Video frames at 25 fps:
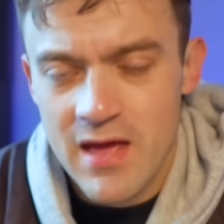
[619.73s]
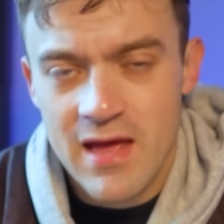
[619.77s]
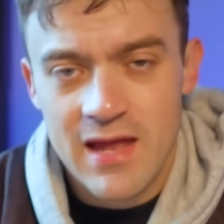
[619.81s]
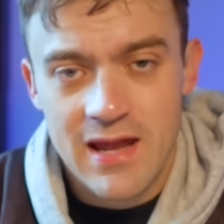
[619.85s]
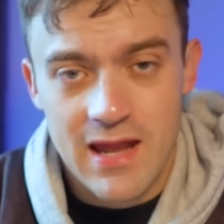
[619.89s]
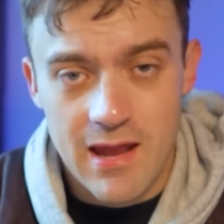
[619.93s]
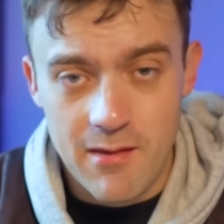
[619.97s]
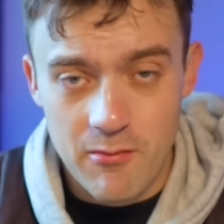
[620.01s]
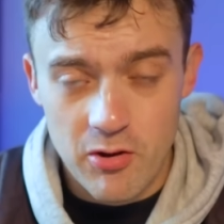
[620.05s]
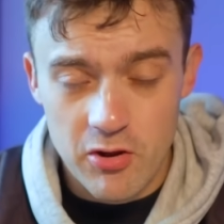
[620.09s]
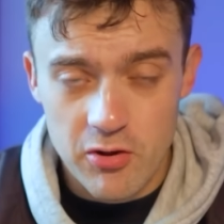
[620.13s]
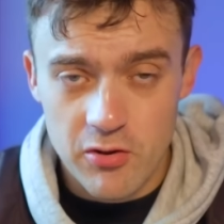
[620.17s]

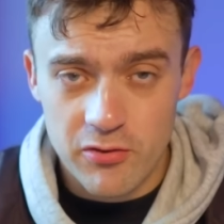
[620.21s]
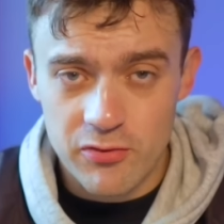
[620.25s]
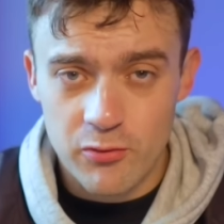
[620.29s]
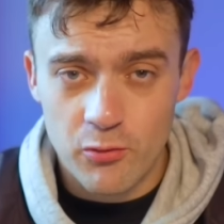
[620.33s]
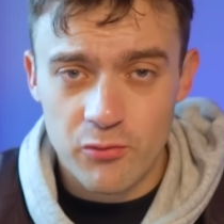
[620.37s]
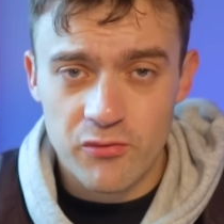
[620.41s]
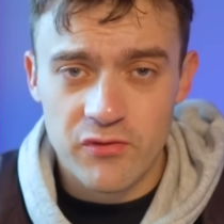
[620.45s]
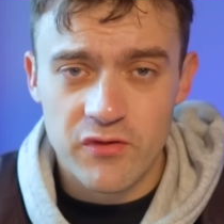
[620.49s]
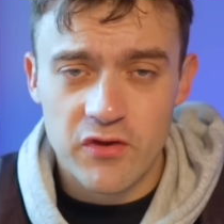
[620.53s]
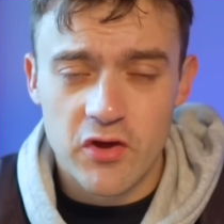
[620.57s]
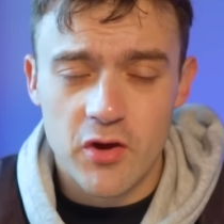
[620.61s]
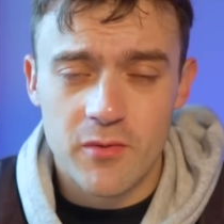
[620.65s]
Let me know your
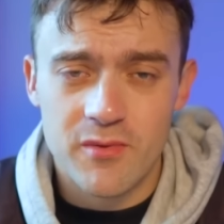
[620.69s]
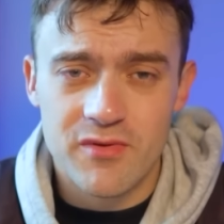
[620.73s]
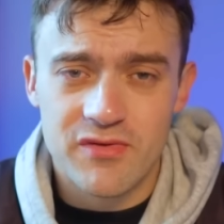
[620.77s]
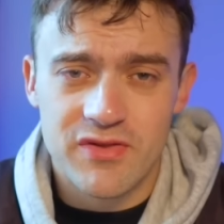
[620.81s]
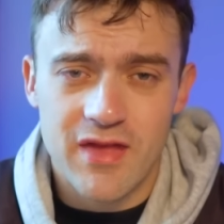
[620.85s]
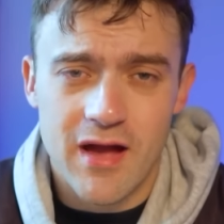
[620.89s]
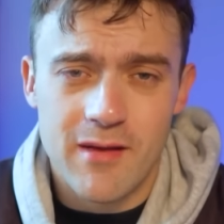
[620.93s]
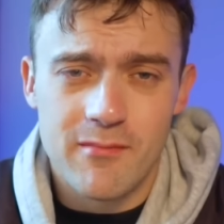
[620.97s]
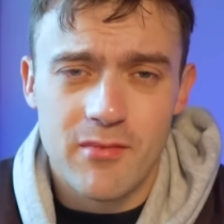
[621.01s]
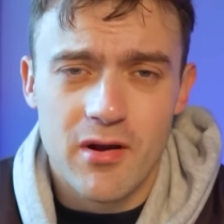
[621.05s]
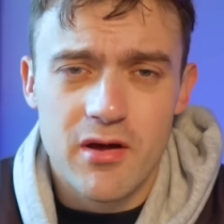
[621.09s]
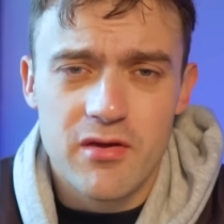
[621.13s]
thoughts in the comments
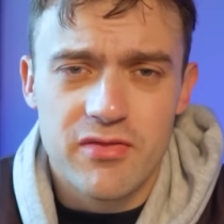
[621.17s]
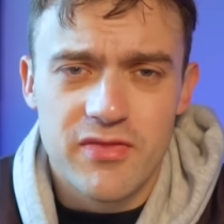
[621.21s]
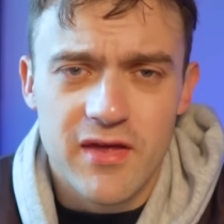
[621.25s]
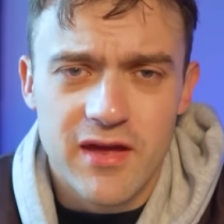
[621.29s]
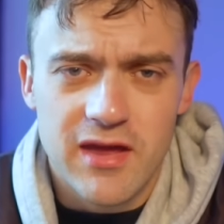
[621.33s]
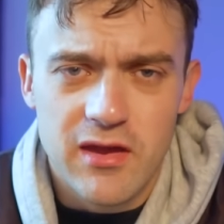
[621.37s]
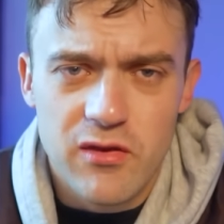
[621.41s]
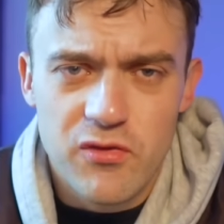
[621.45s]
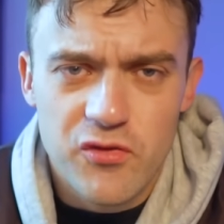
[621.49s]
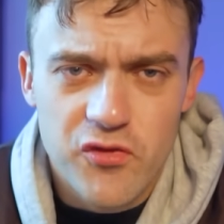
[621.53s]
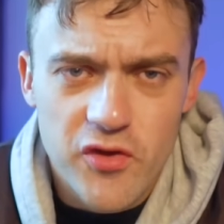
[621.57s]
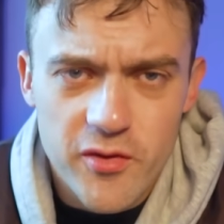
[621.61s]
down below.
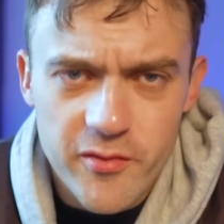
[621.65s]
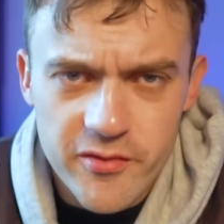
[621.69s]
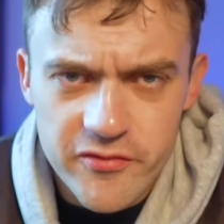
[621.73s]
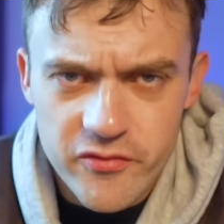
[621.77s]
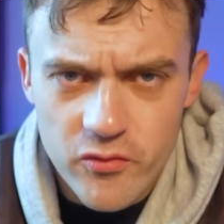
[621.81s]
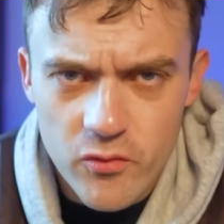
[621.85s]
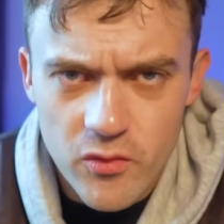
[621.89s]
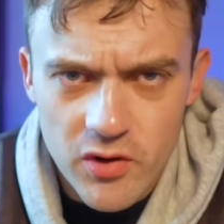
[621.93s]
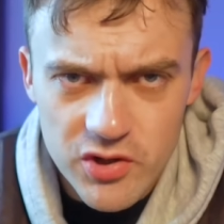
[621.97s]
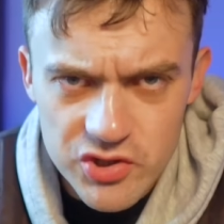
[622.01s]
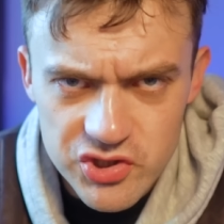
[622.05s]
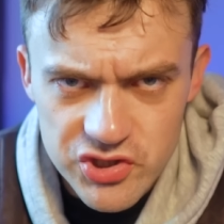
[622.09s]
Thank you so much
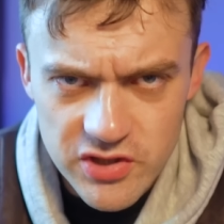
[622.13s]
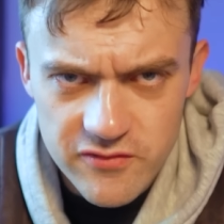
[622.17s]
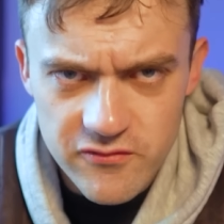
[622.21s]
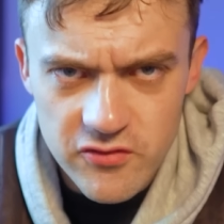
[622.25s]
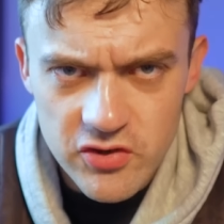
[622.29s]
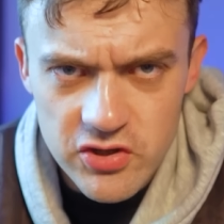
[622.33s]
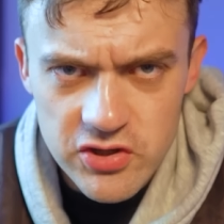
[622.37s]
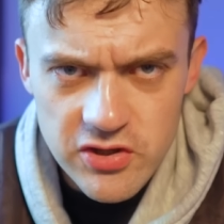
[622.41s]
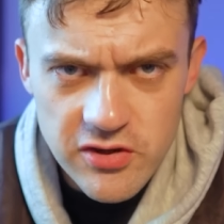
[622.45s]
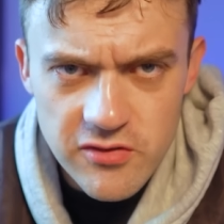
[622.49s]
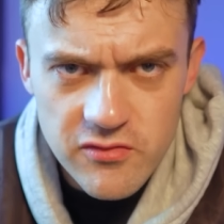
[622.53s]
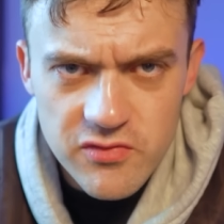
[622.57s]
for watching. If
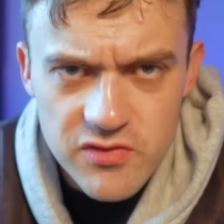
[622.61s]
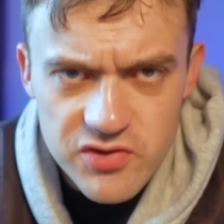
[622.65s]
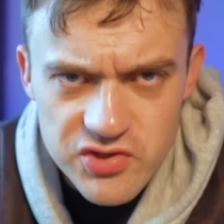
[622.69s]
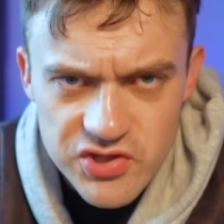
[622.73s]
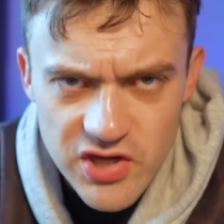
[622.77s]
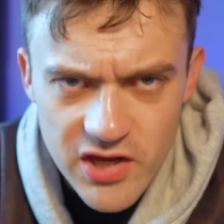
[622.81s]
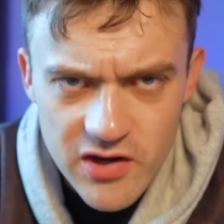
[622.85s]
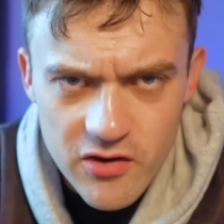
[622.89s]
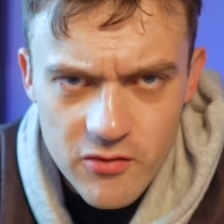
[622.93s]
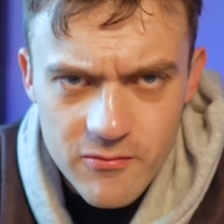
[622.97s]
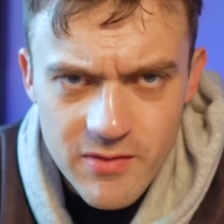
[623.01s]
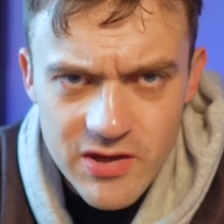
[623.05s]
you're new to the
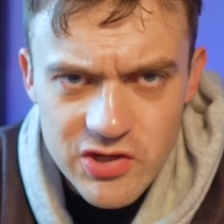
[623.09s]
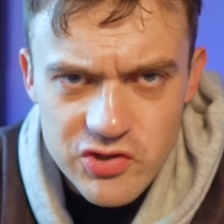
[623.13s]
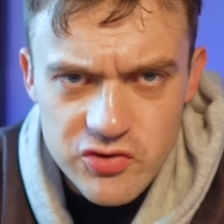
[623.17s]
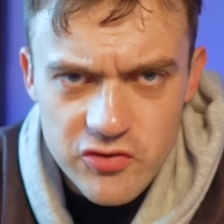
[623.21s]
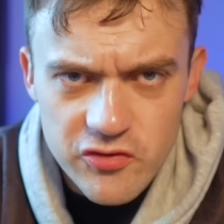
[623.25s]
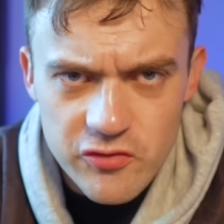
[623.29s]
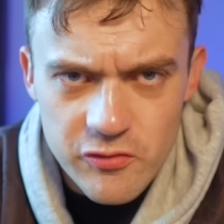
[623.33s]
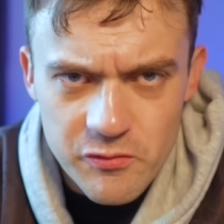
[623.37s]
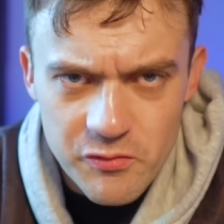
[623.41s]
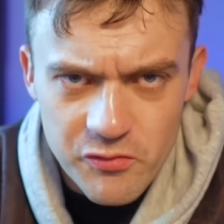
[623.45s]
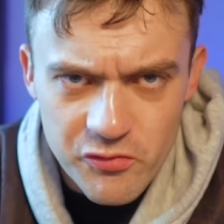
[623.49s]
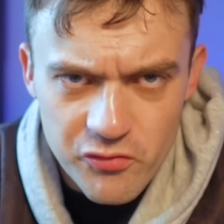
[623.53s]
channel, make sure
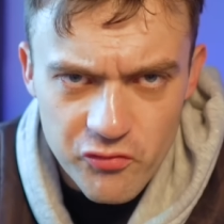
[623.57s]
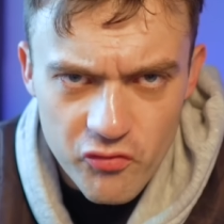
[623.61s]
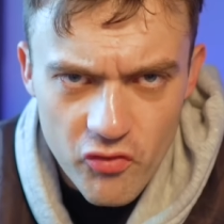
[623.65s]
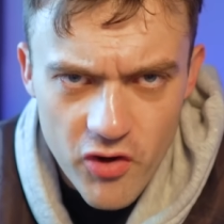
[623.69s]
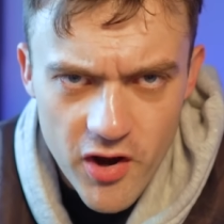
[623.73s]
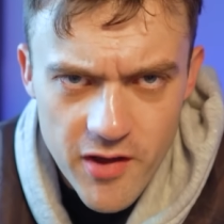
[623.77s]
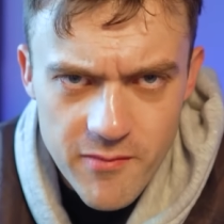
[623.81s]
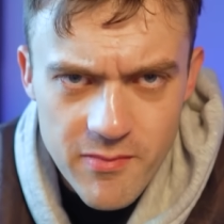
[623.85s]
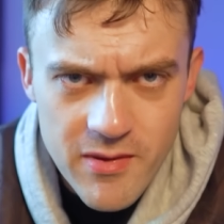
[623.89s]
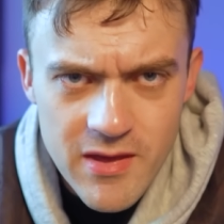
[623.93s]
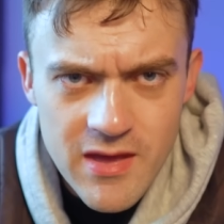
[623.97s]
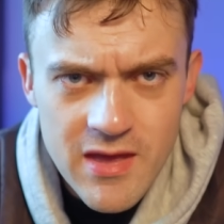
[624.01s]
you
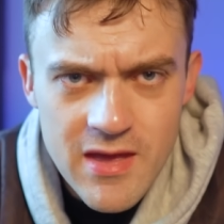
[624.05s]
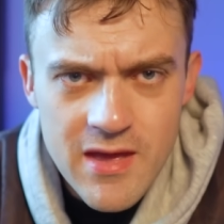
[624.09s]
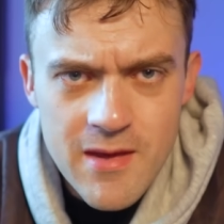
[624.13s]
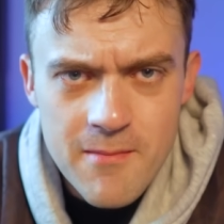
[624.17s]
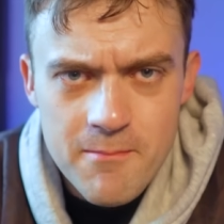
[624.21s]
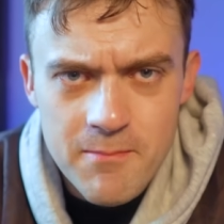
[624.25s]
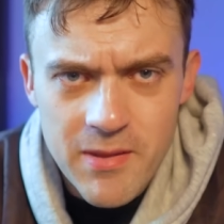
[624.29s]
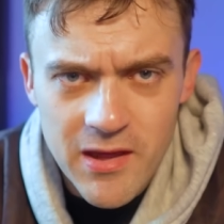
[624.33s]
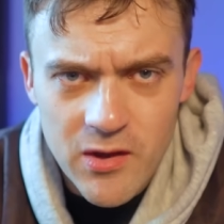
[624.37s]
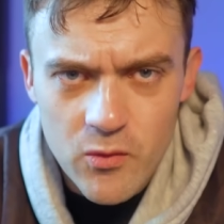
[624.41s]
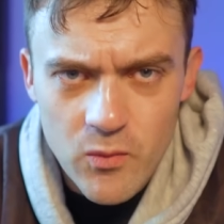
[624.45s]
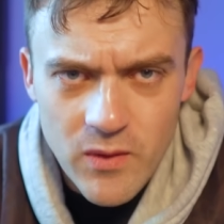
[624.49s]
subscribe.
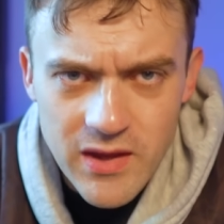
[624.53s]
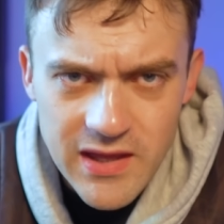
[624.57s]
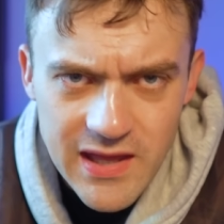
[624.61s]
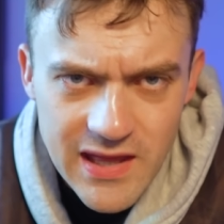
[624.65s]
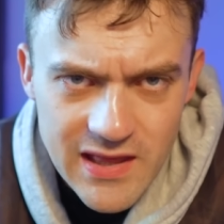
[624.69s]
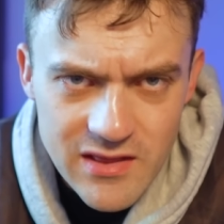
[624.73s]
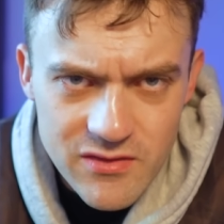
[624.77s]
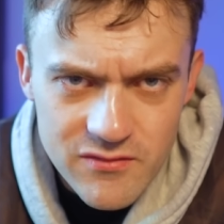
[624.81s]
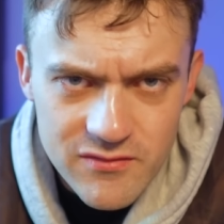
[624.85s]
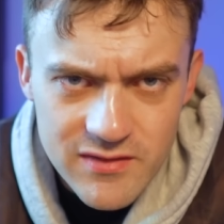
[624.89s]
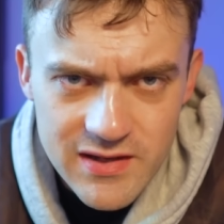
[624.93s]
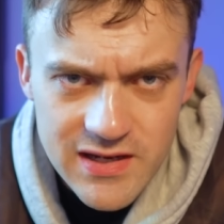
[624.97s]
Big
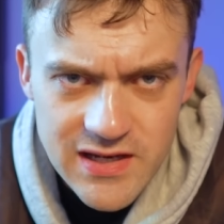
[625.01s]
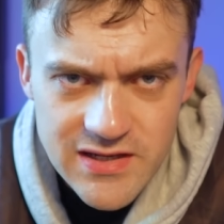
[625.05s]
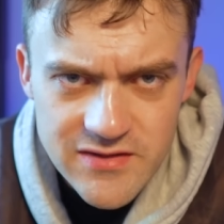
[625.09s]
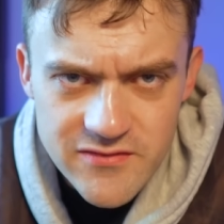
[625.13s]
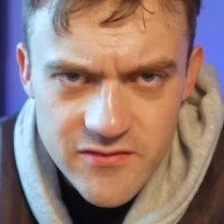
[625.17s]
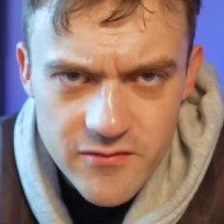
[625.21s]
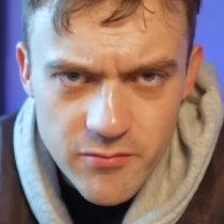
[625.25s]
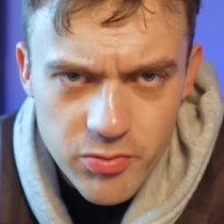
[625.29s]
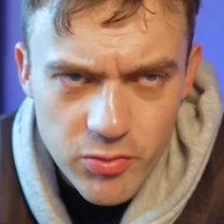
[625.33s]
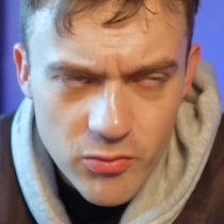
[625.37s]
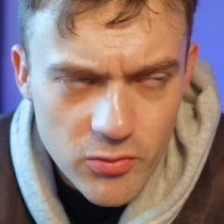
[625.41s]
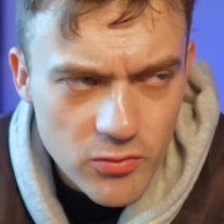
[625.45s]
weekends for
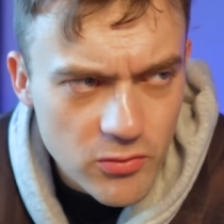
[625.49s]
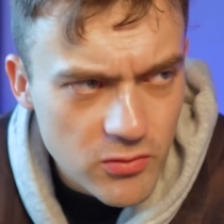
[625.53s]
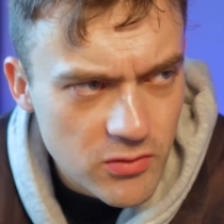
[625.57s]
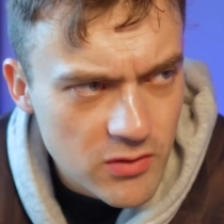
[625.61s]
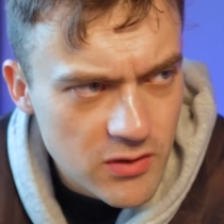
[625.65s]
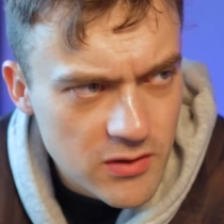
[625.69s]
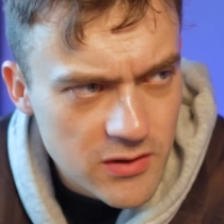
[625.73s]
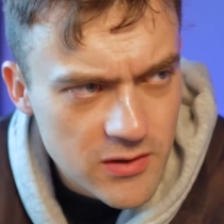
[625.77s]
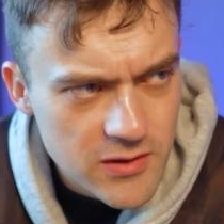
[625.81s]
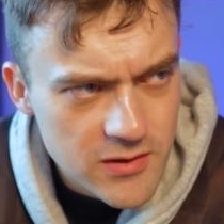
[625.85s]
Liverpool